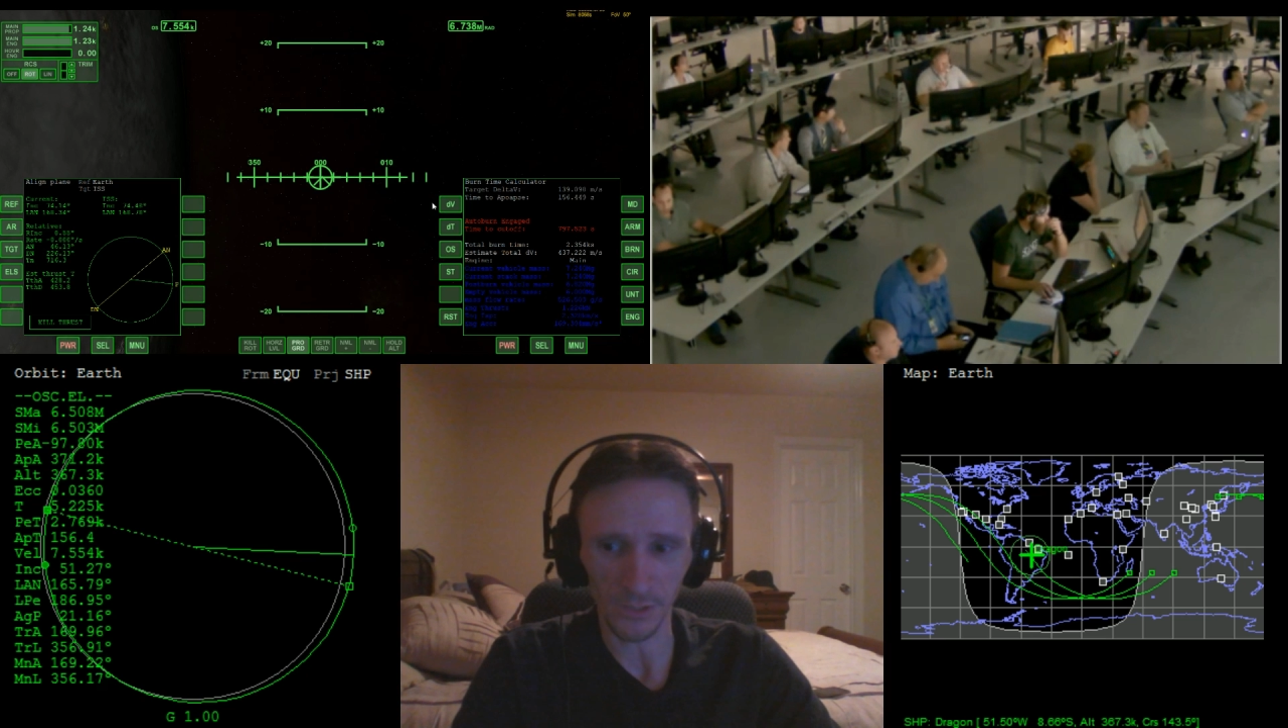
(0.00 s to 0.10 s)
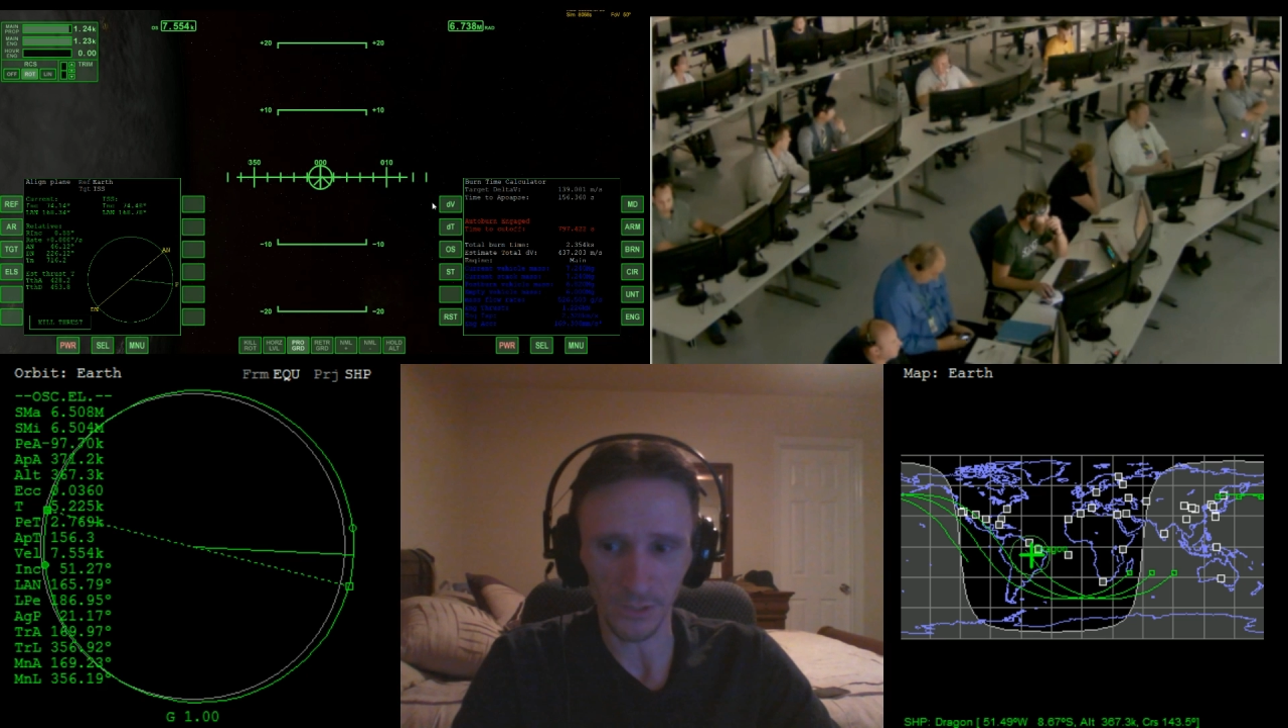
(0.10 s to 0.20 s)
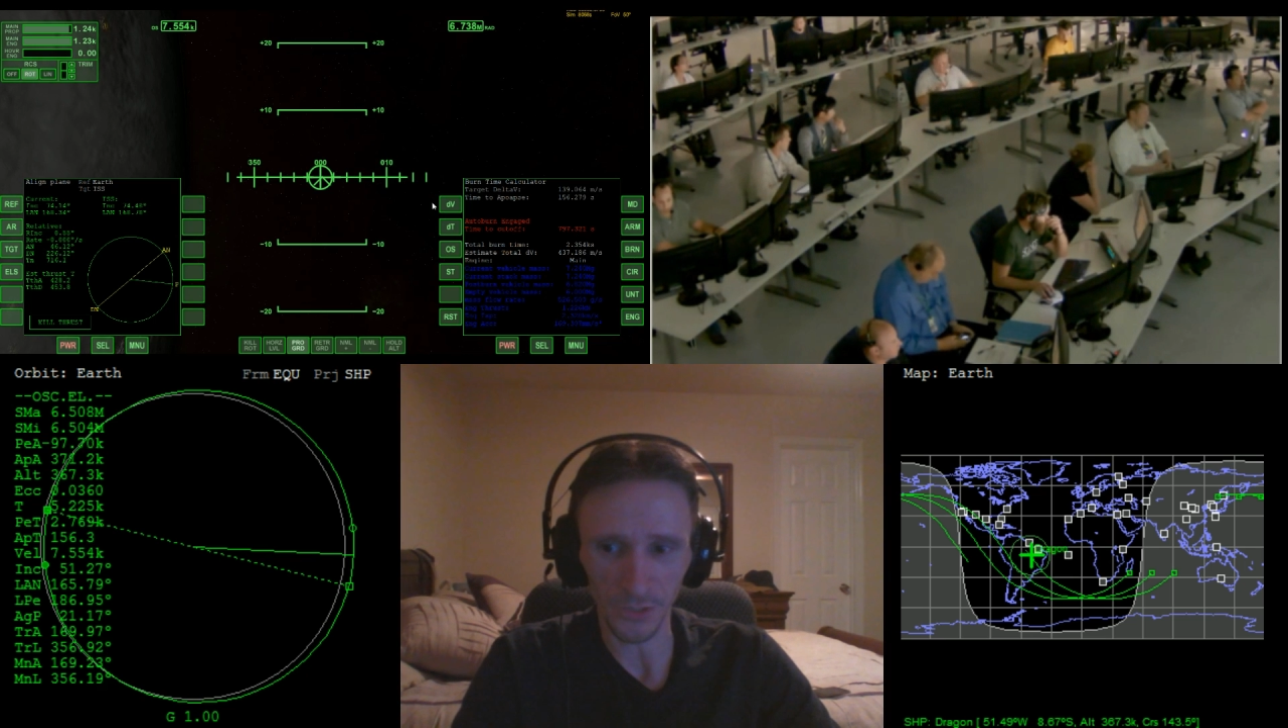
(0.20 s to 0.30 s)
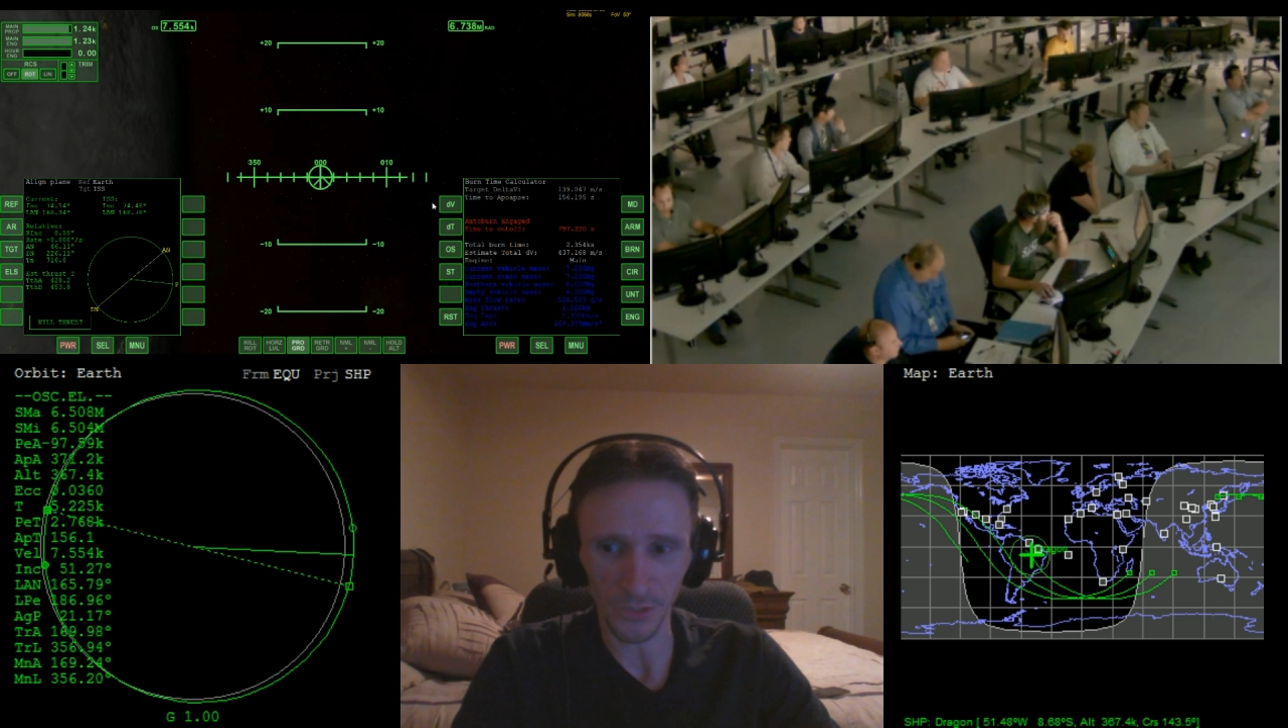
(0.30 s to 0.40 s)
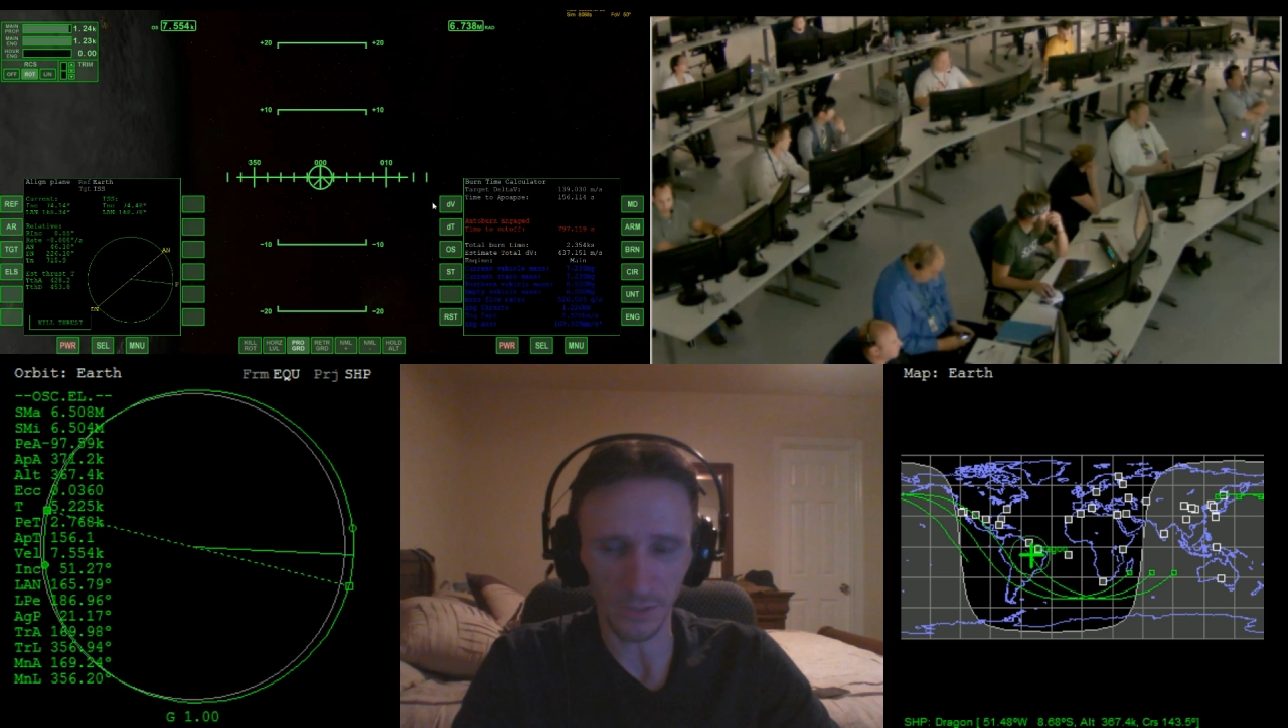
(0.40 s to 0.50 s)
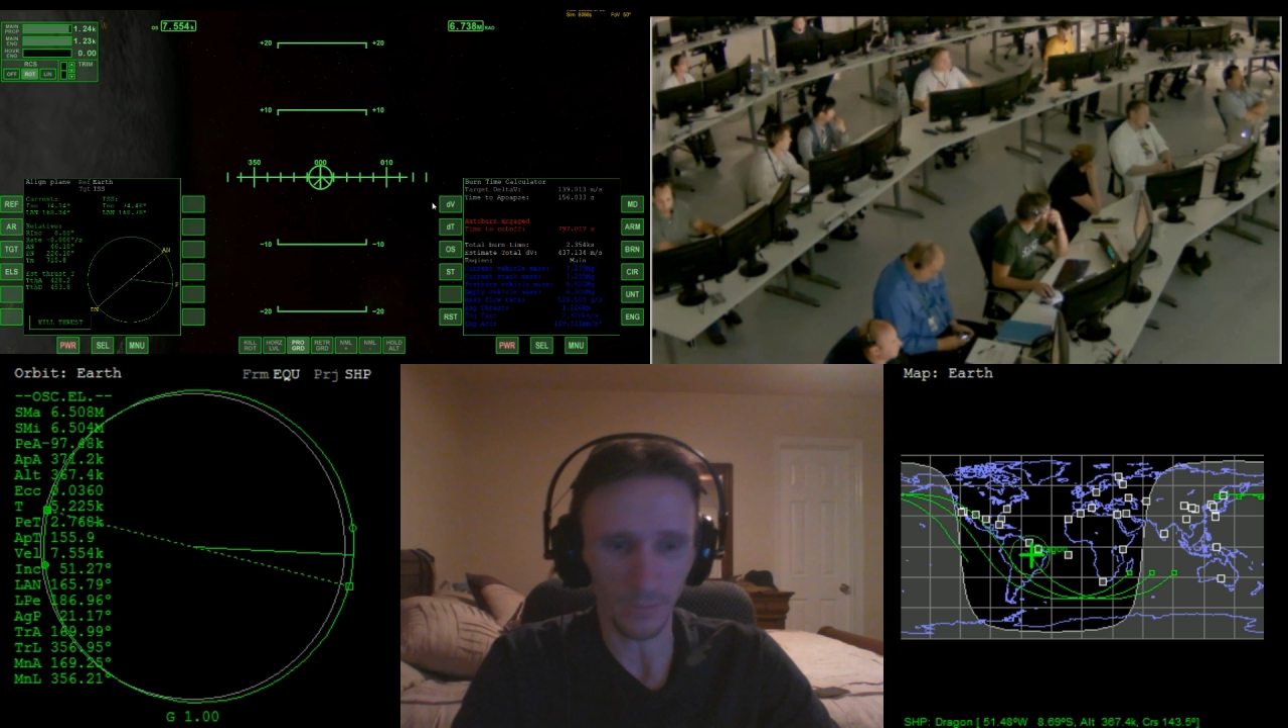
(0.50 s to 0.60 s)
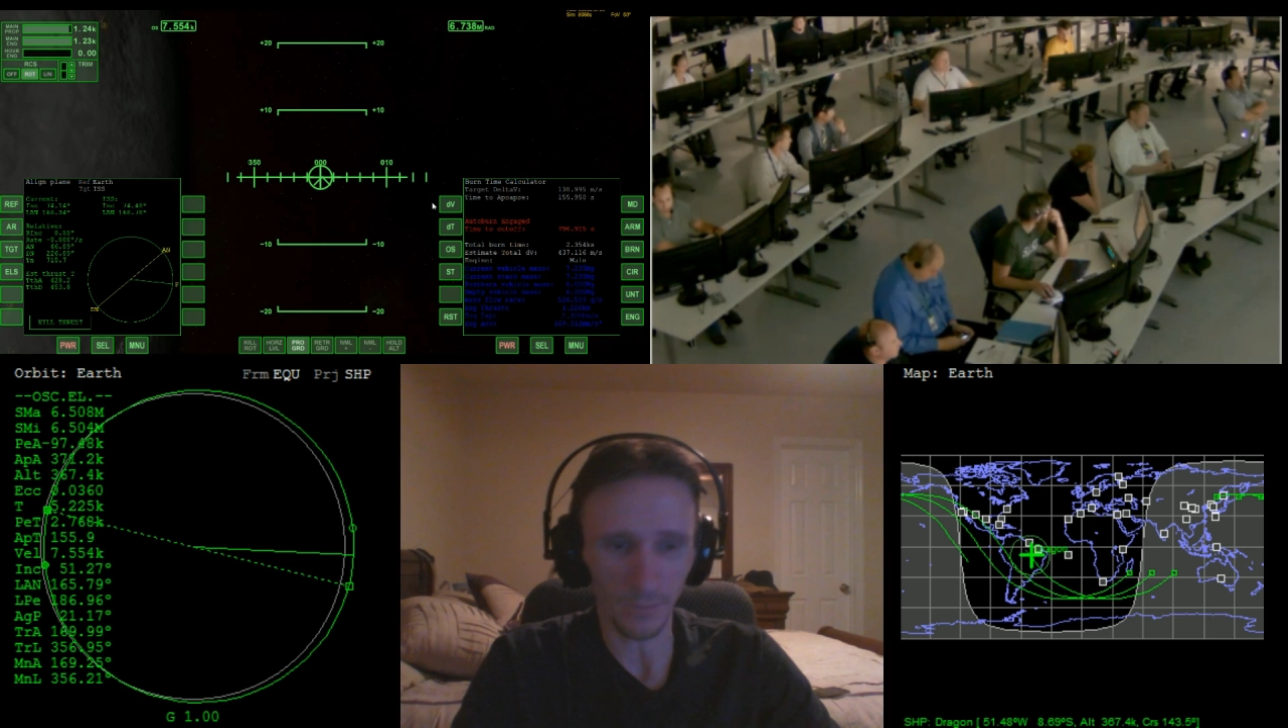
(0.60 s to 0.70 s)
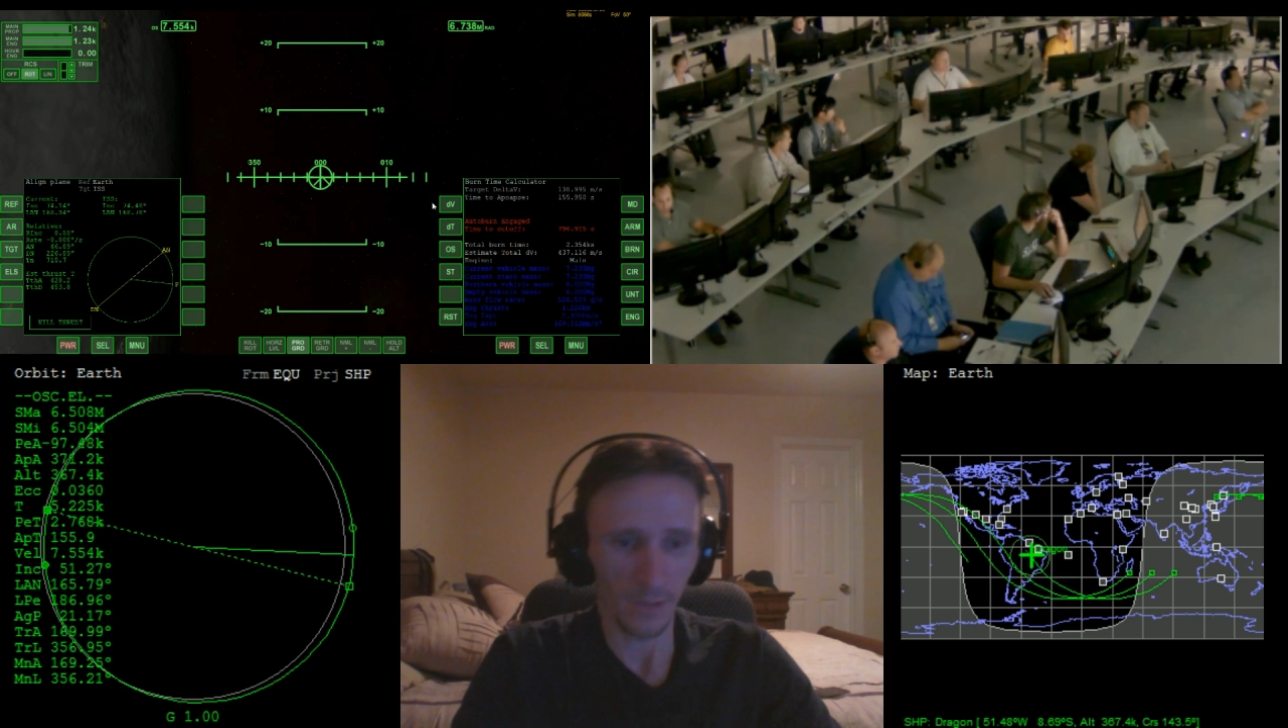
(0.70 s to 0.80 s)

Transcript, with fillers: interesting.